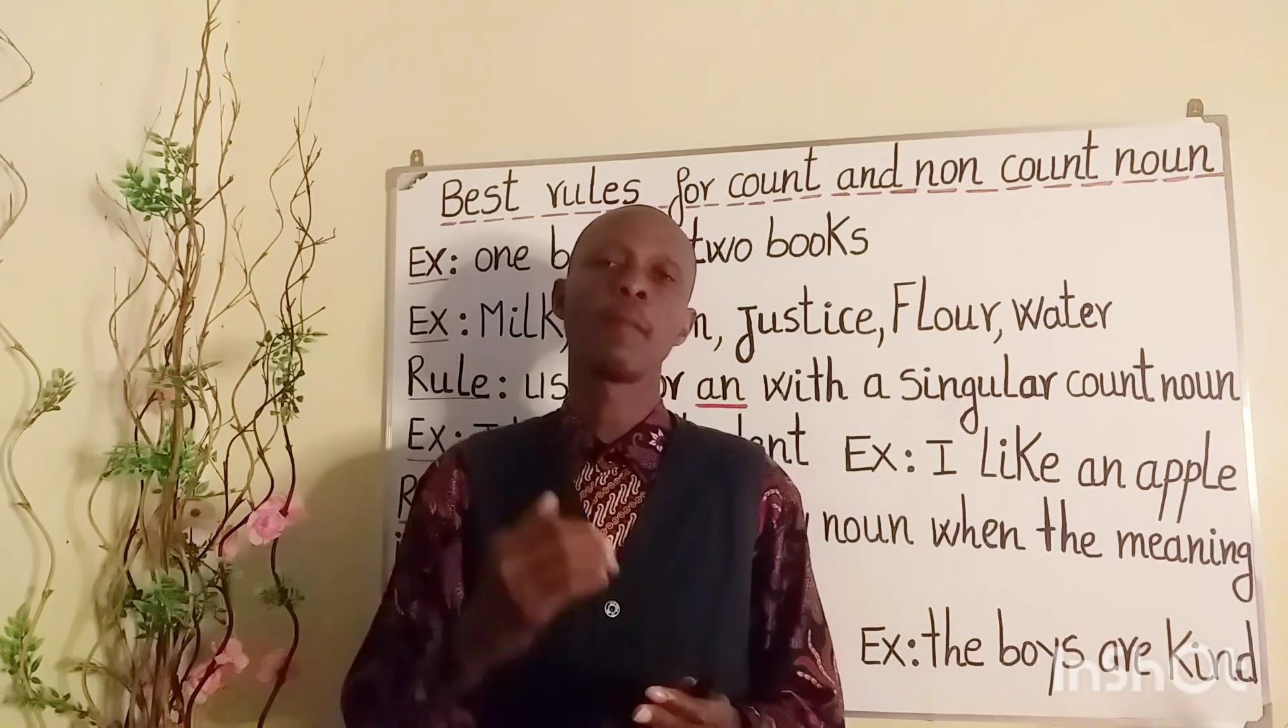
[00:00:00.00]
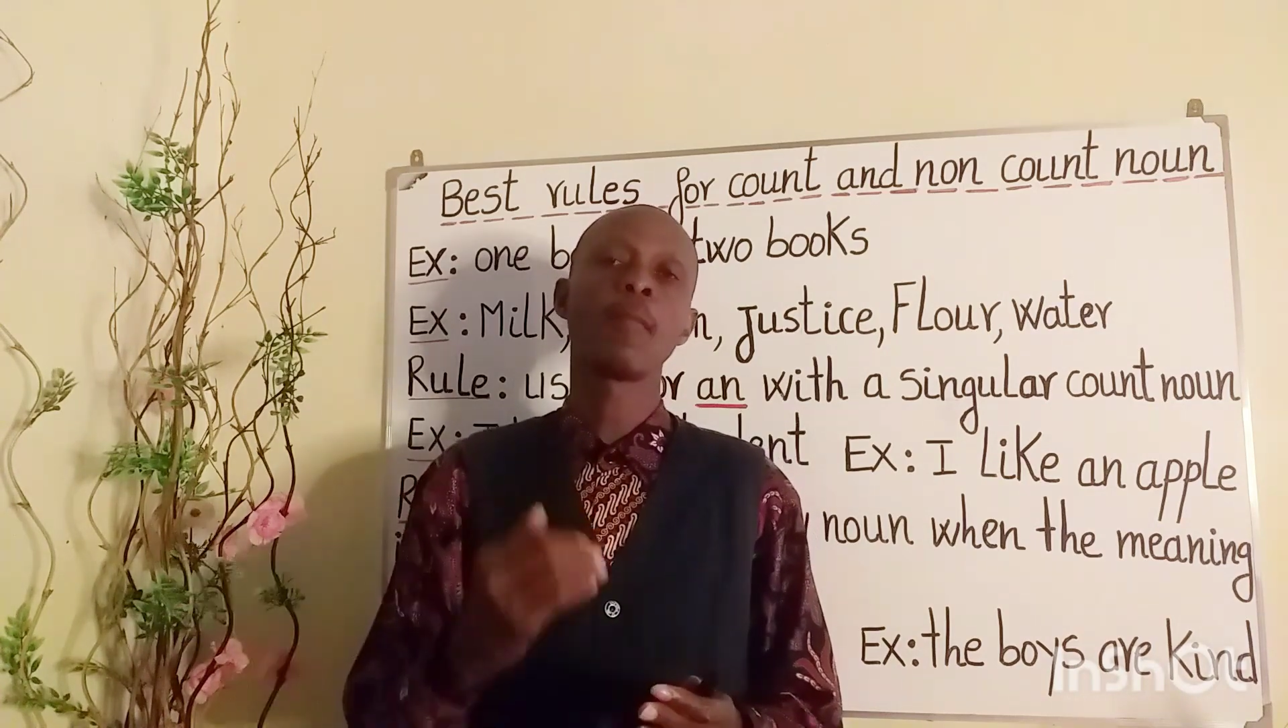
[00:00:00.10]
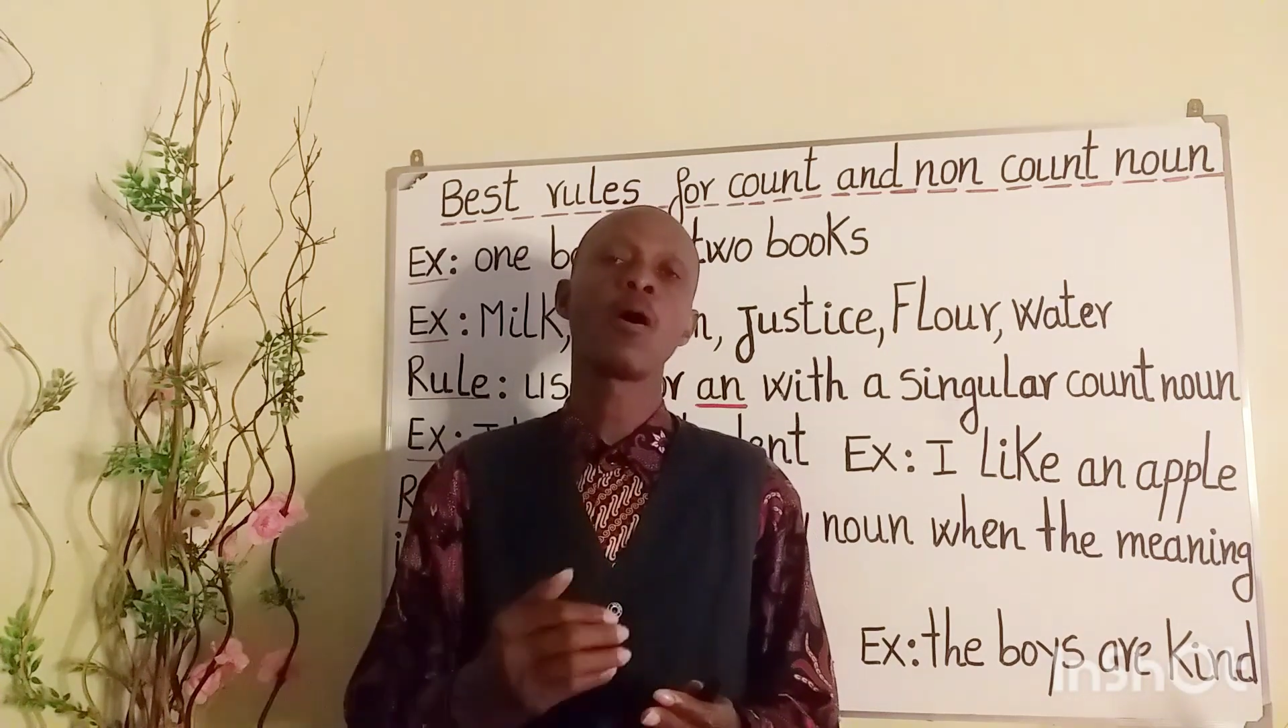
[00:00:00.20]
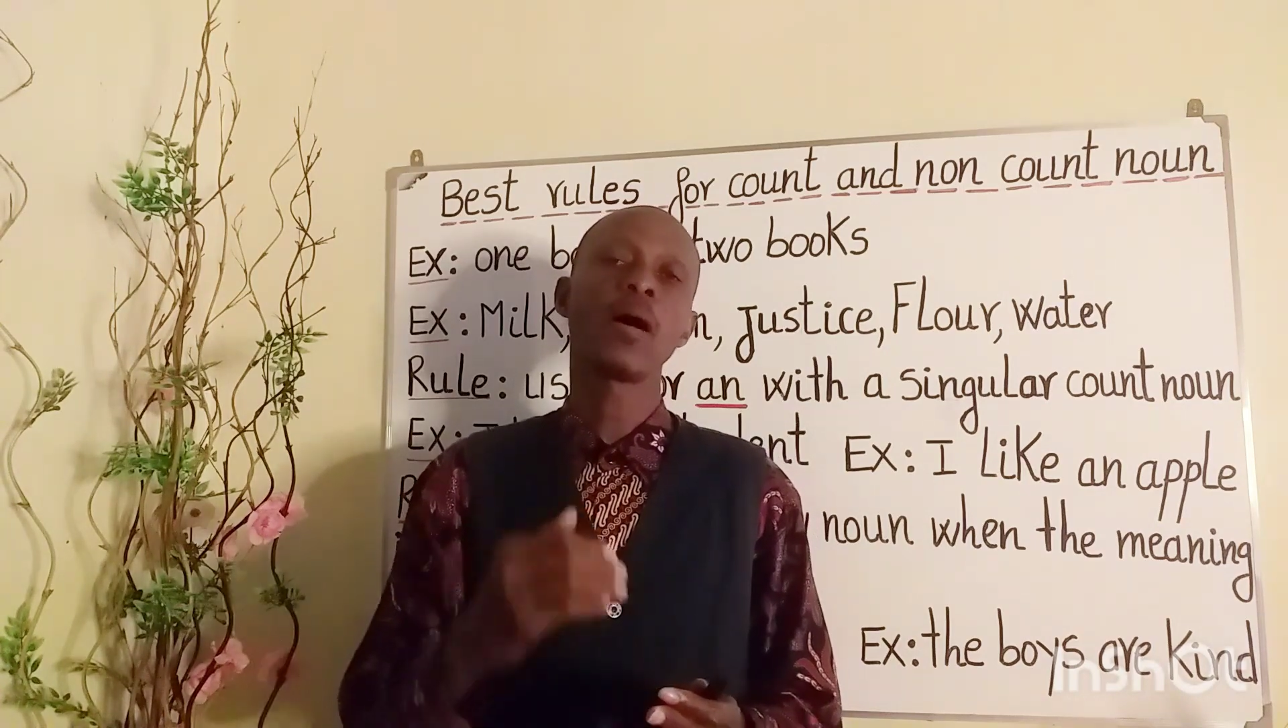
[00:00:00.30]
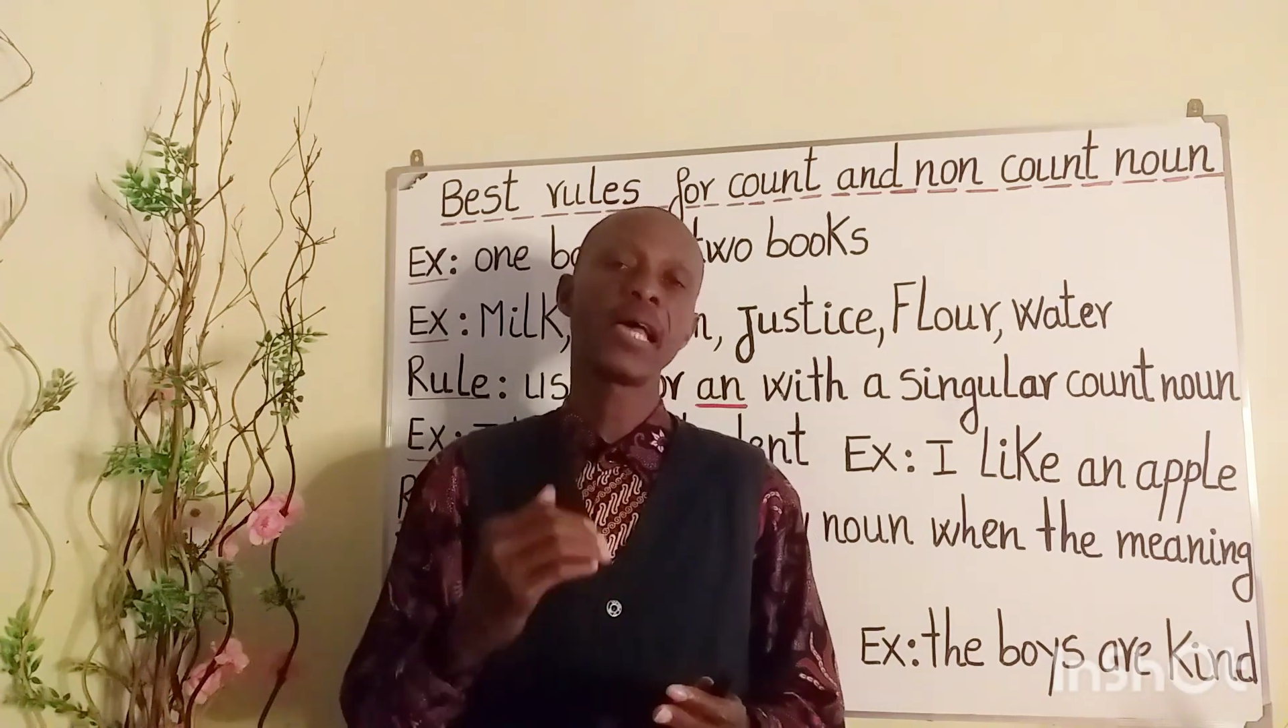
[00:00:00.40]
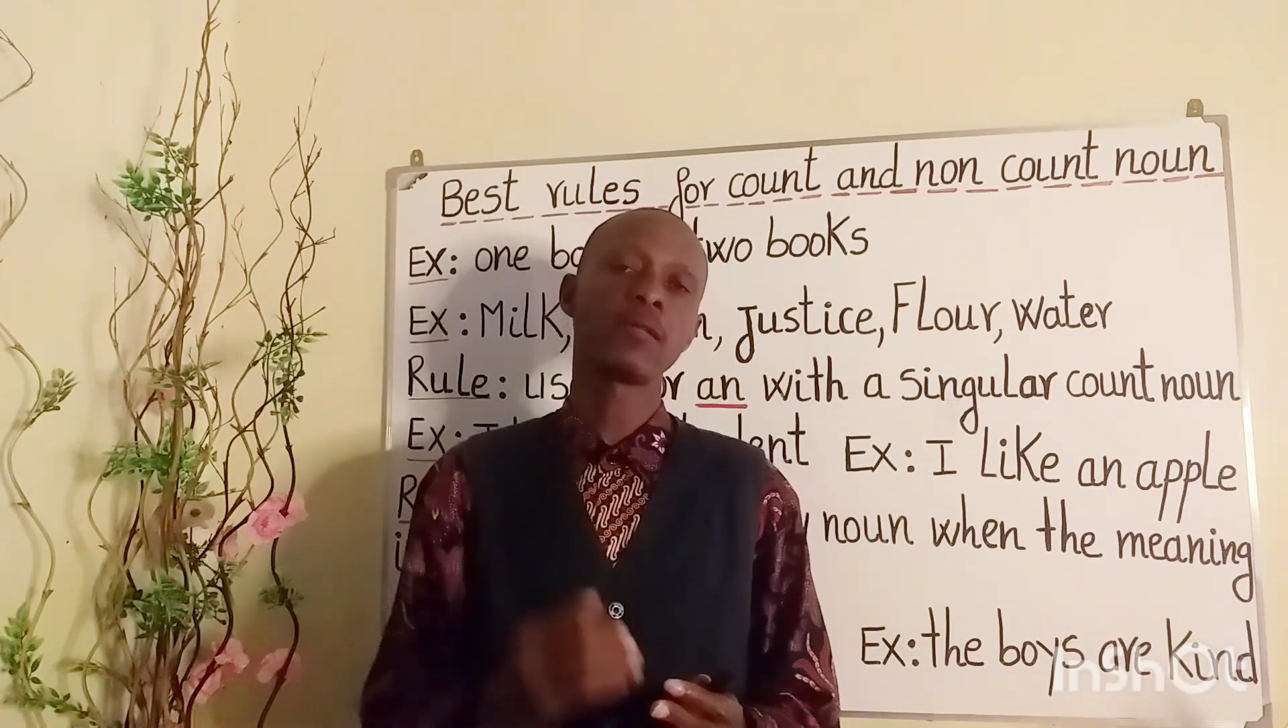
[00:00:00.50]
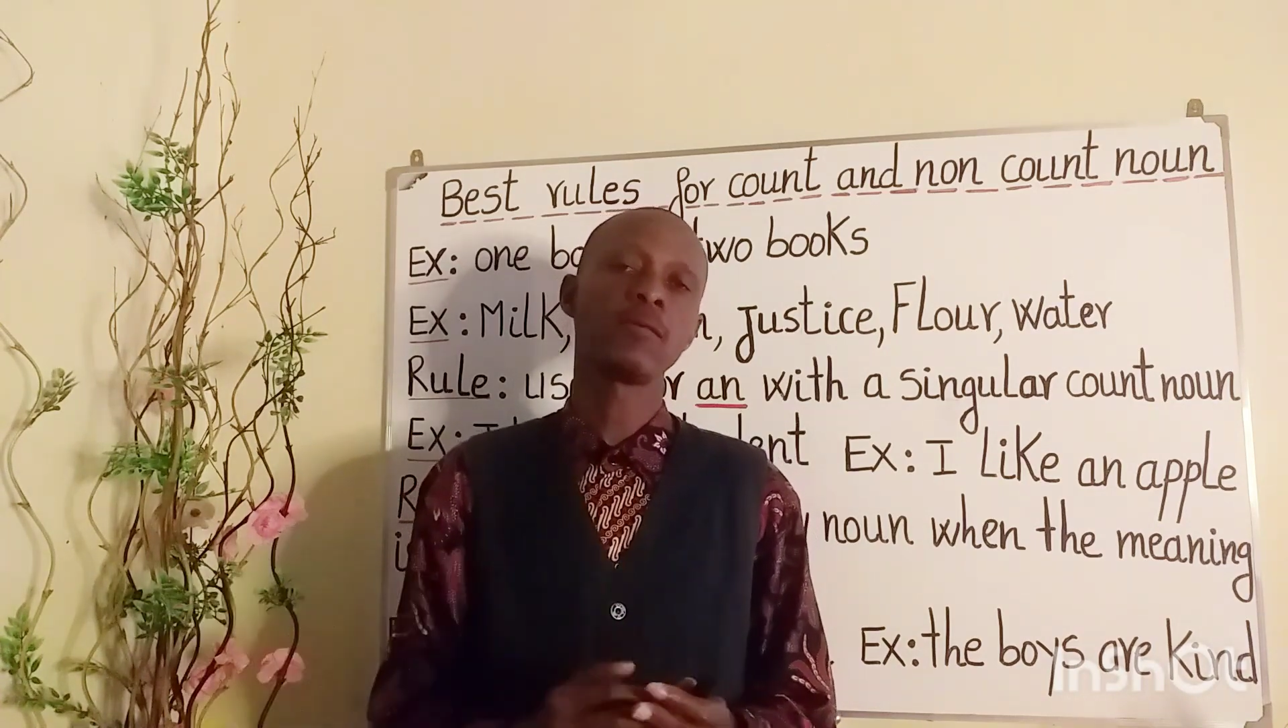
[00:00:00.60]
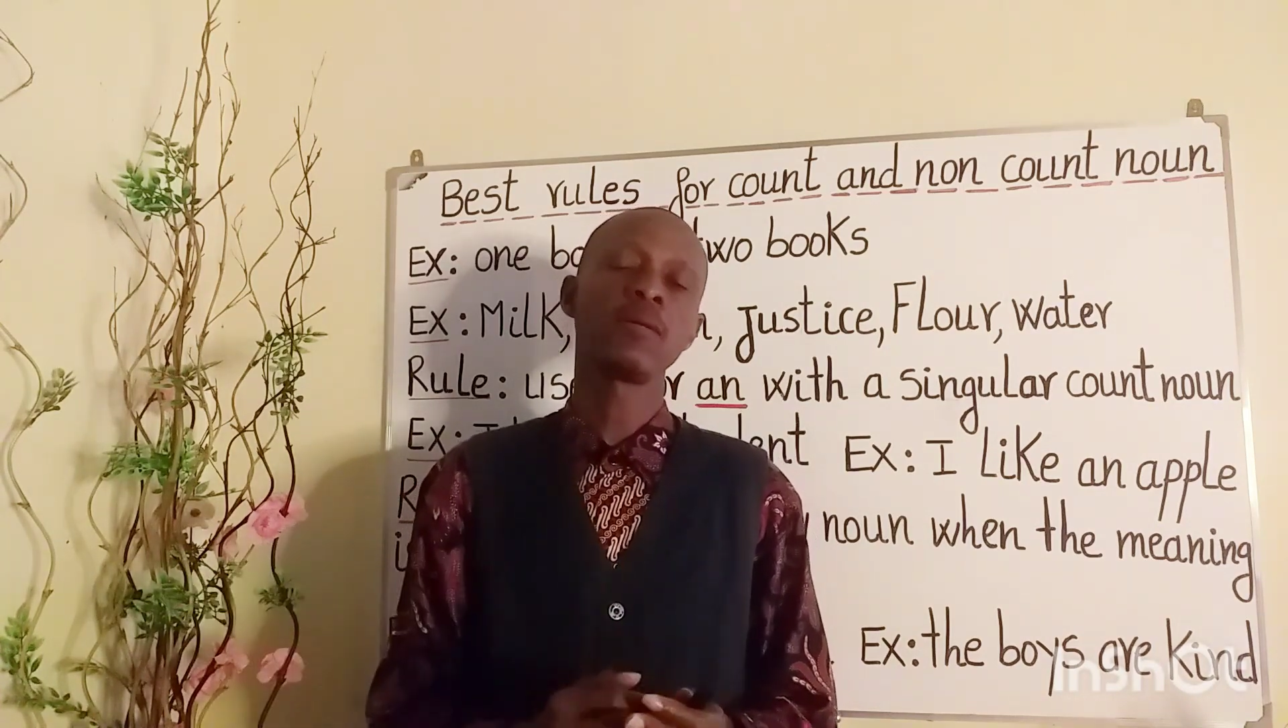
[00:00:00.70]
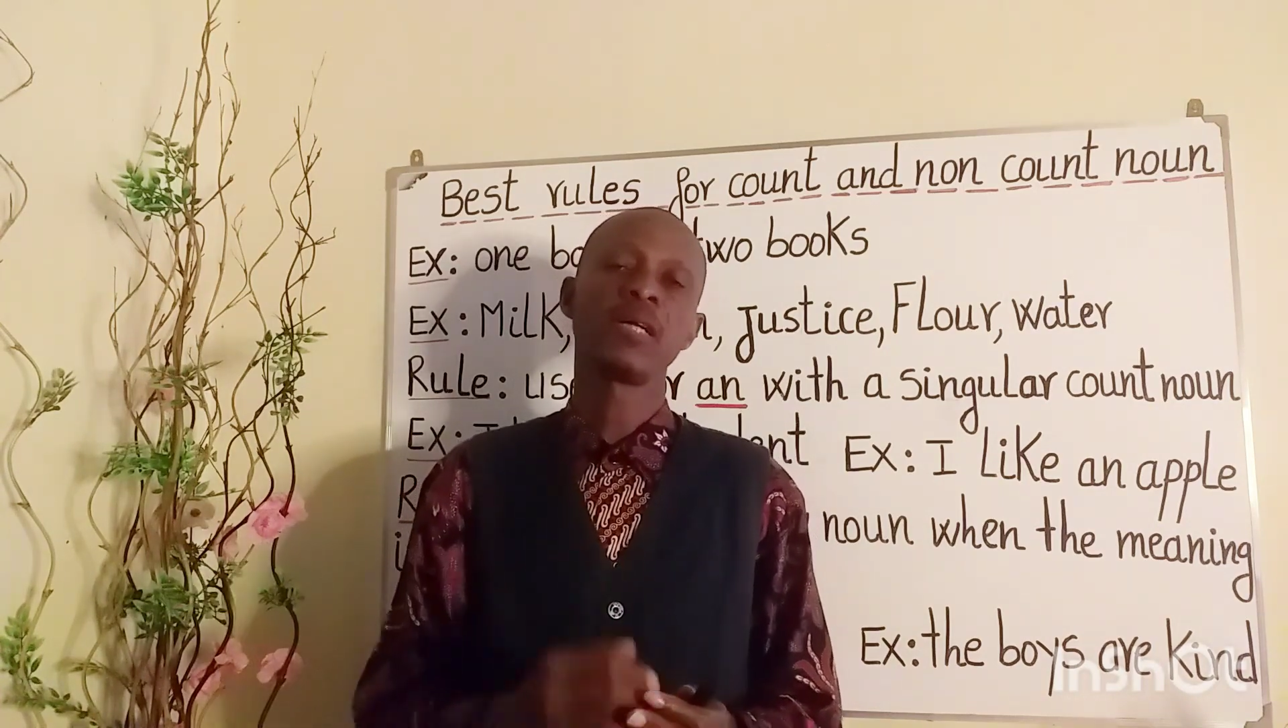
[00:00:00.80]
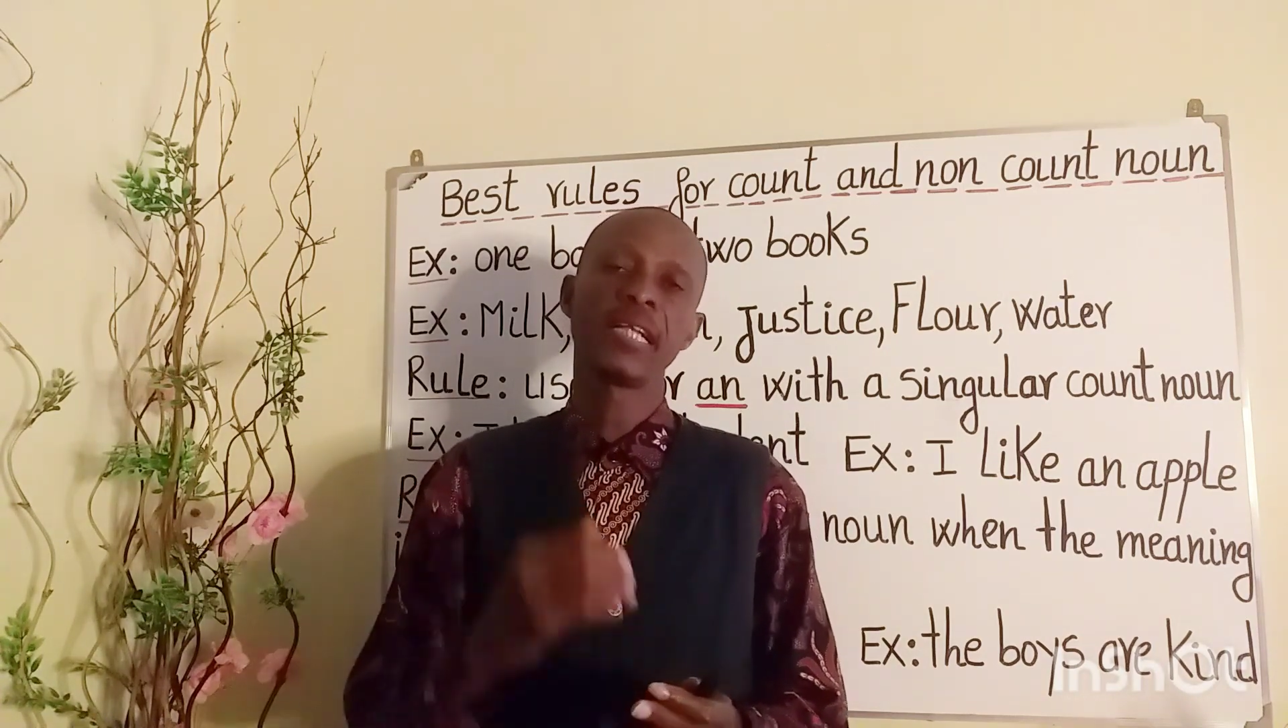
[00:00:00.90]
more
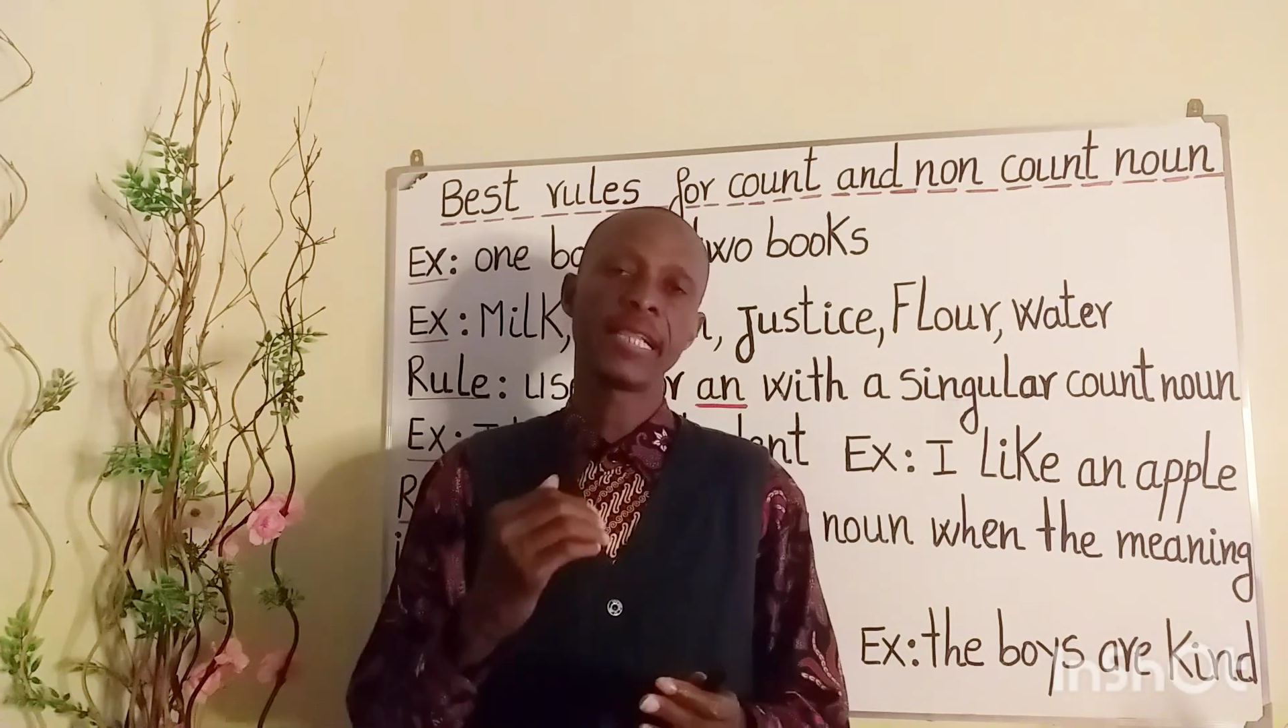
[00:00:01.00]
ado,